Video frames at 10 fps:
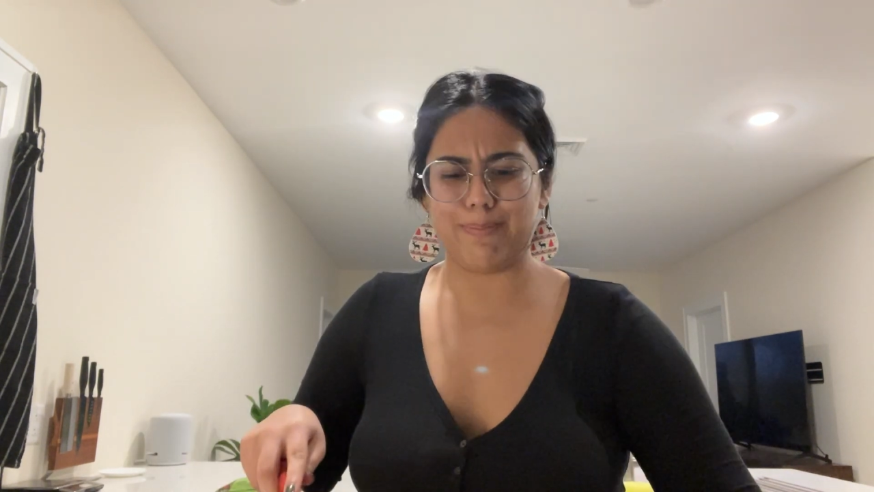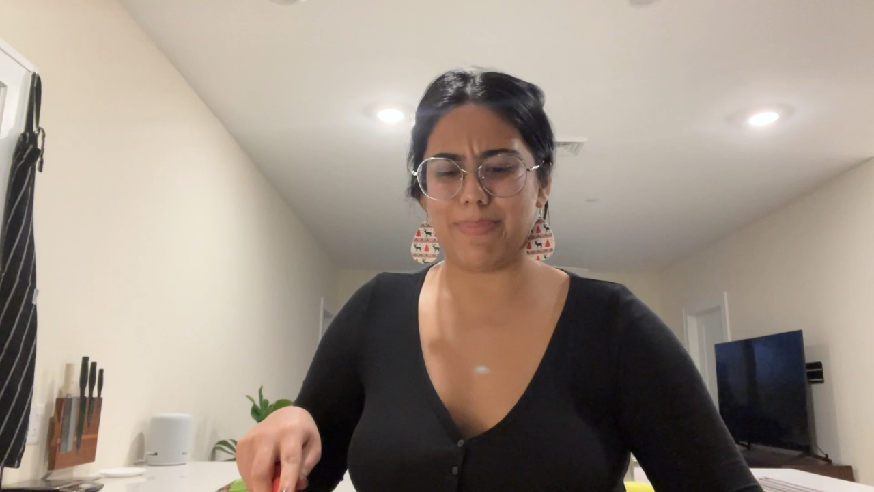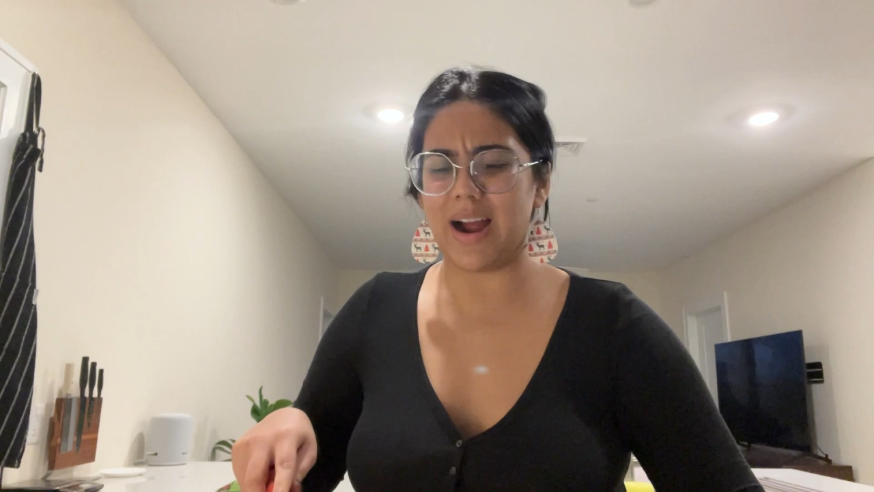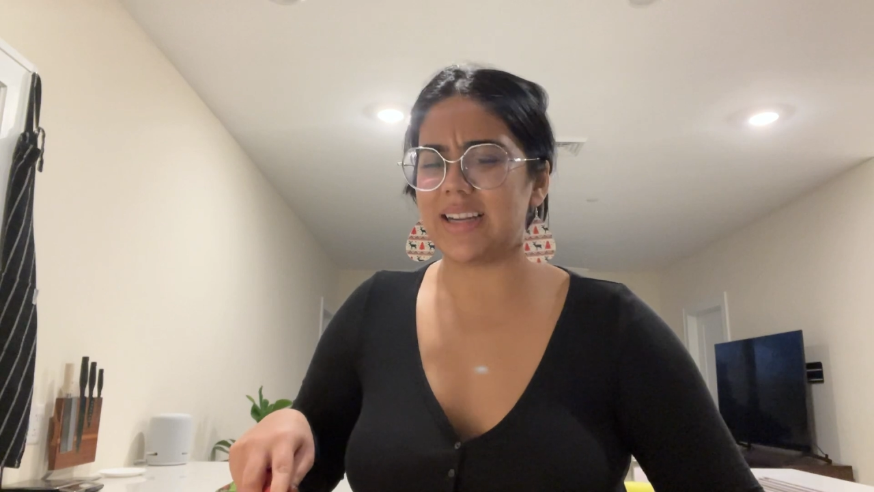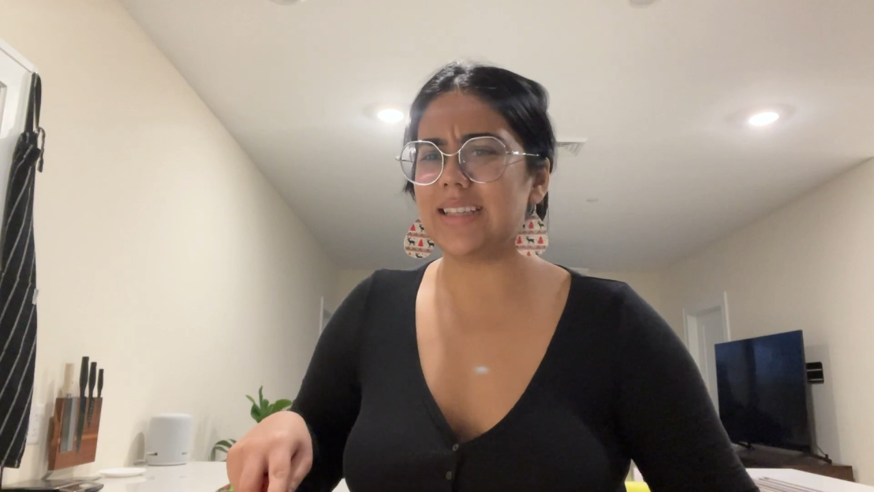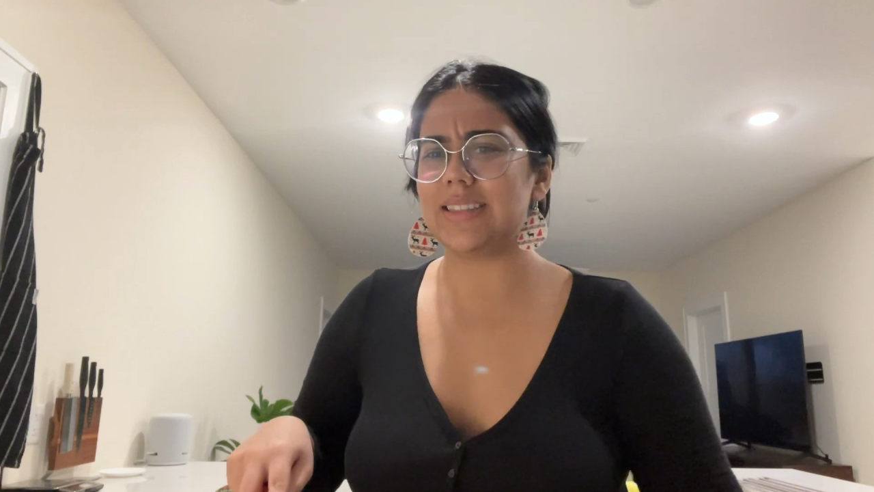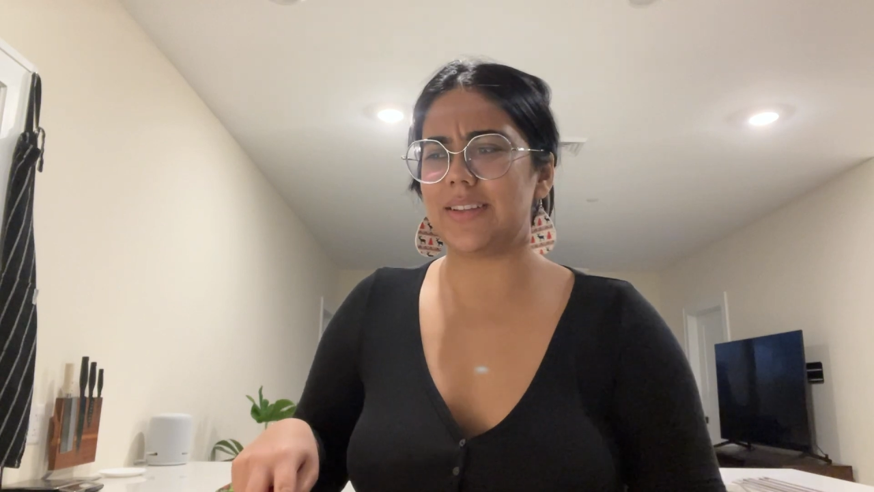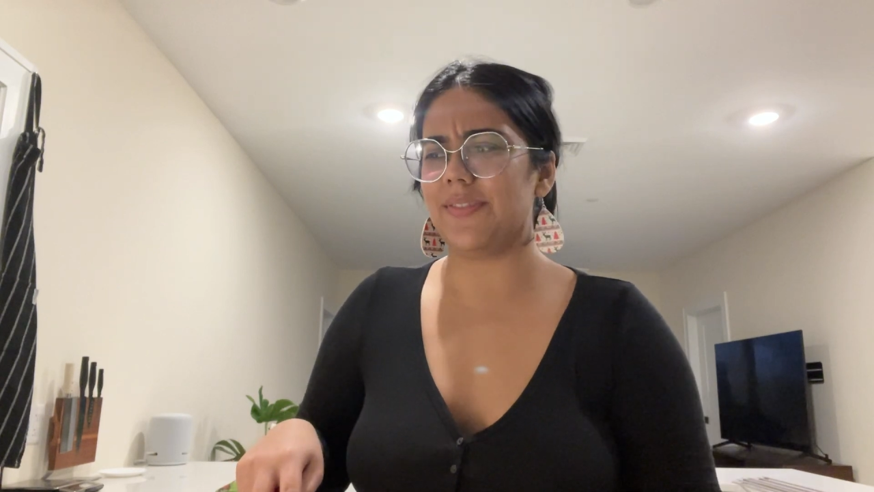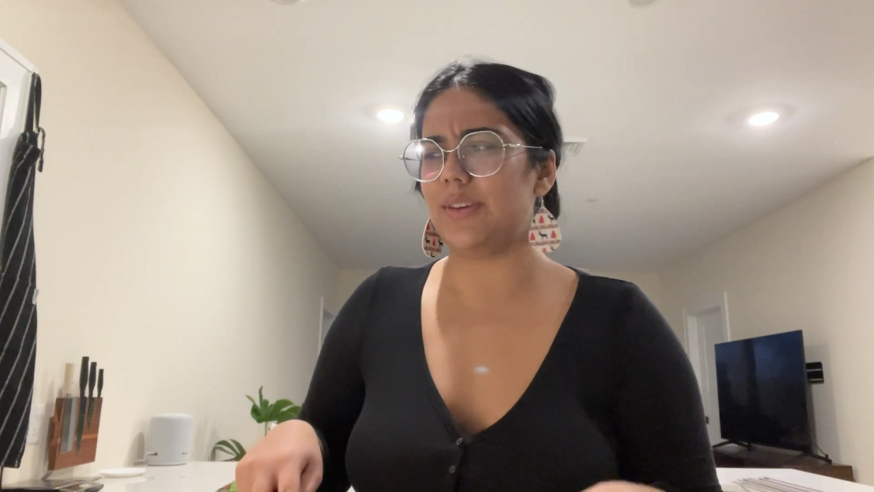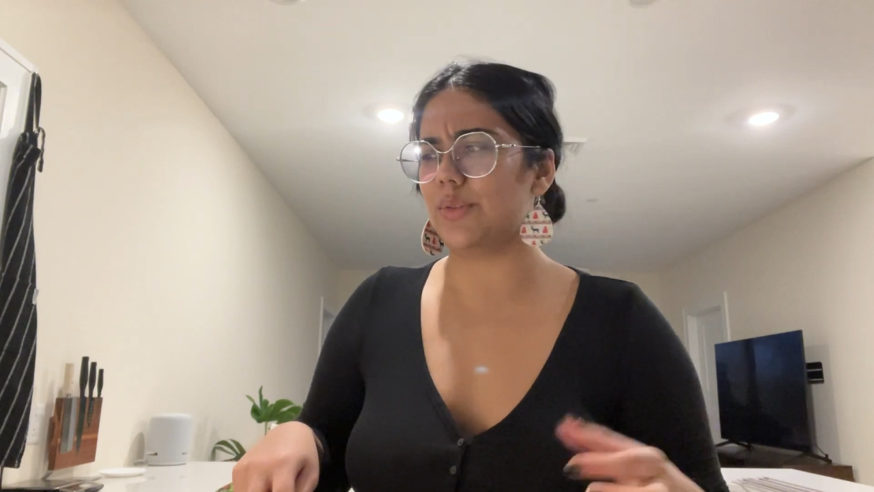bodies to
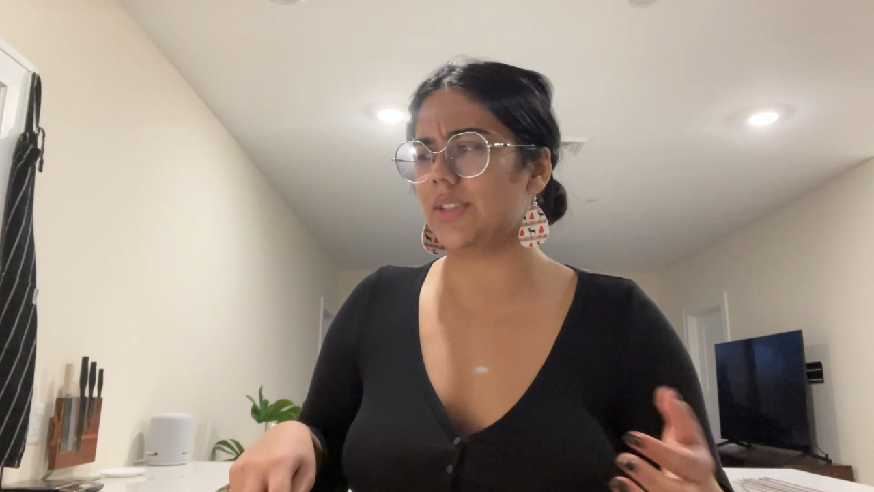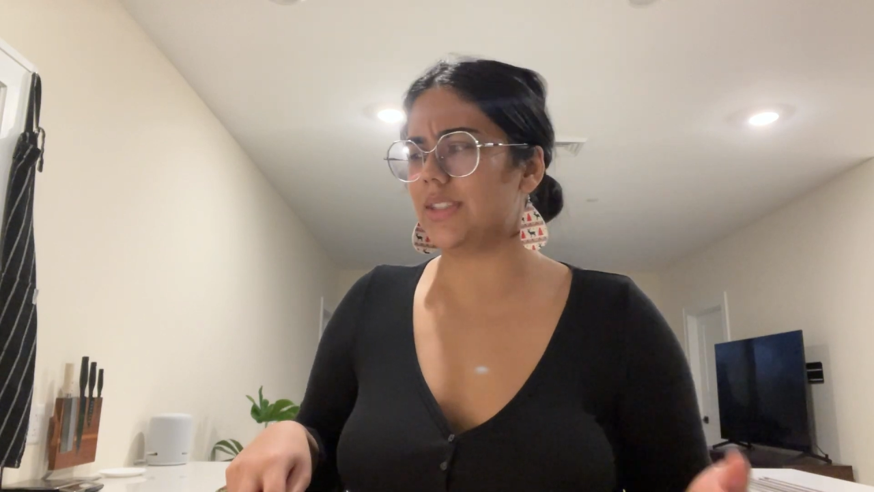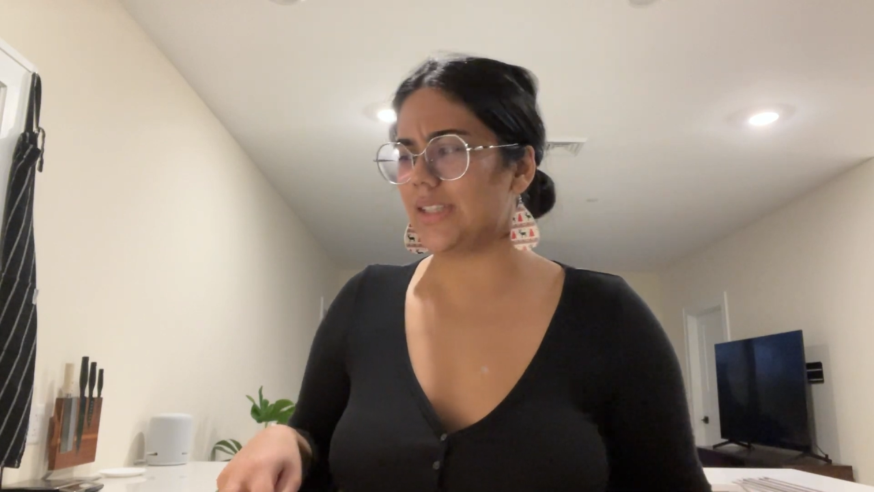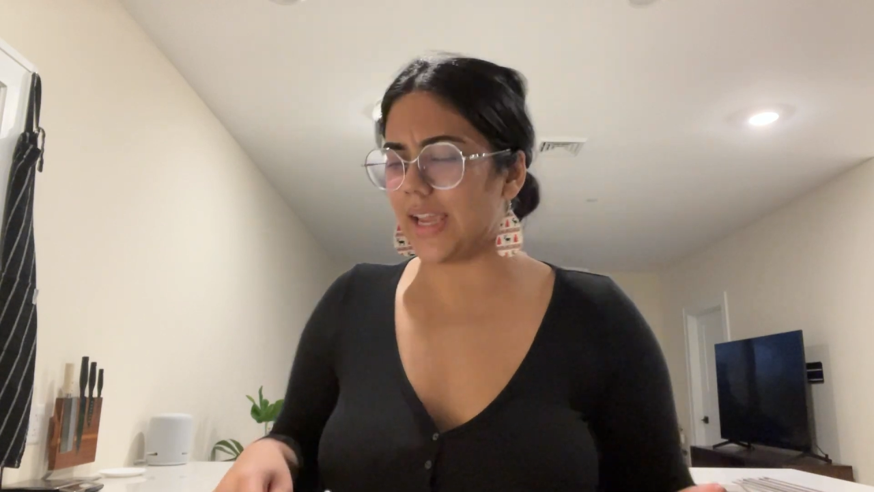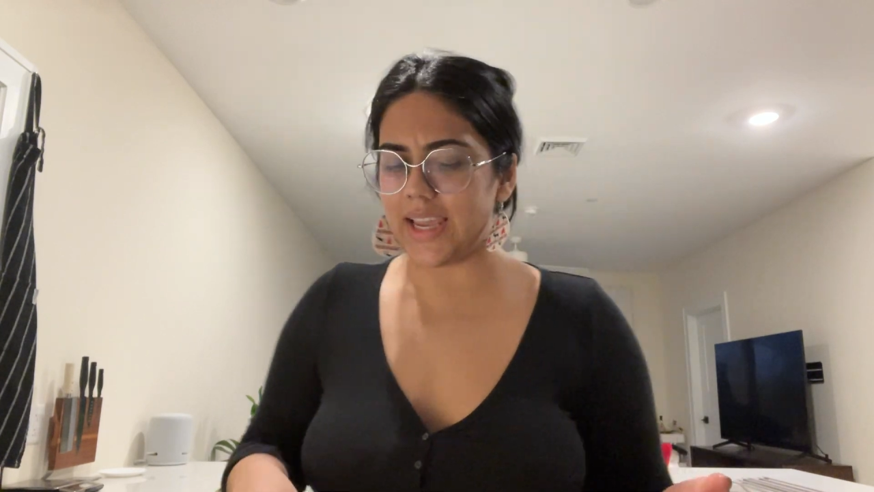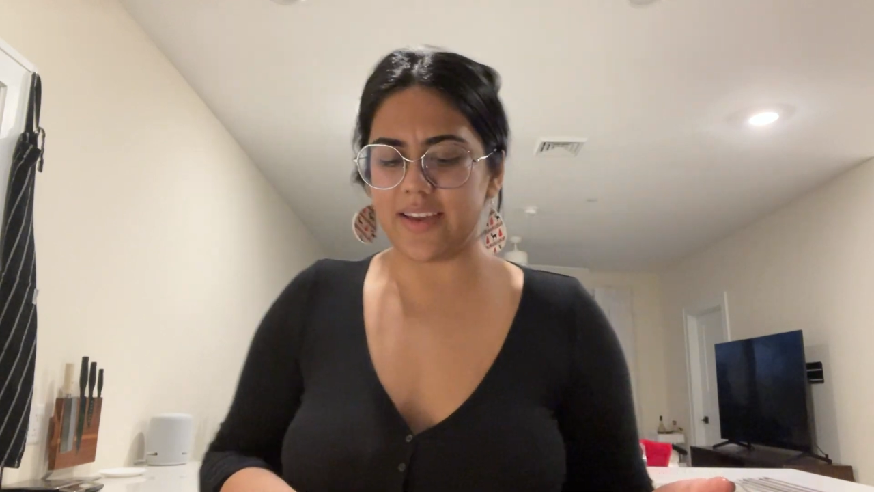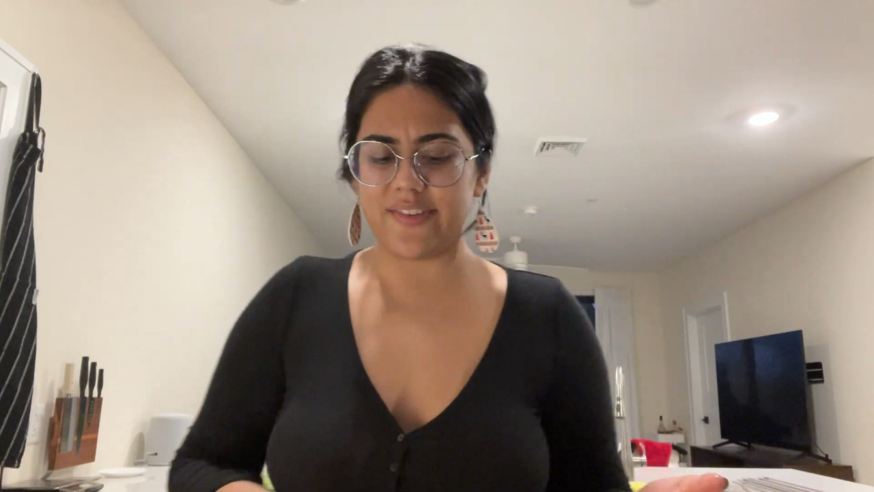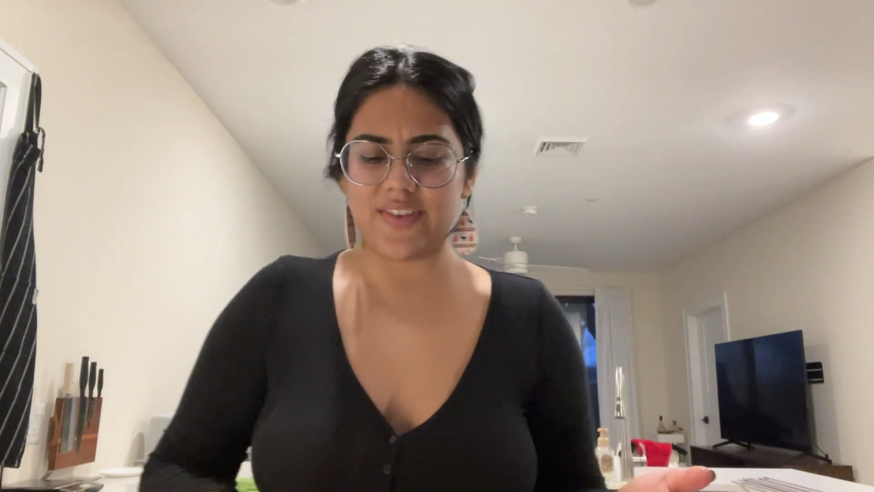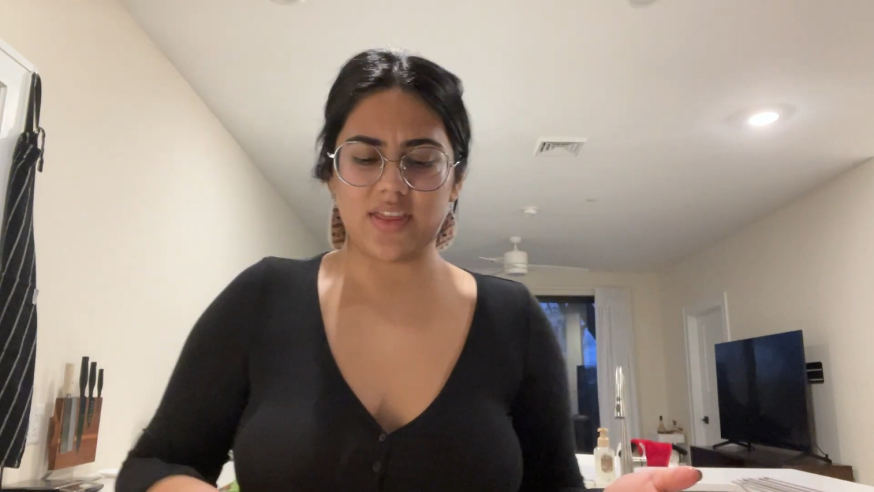feel safe.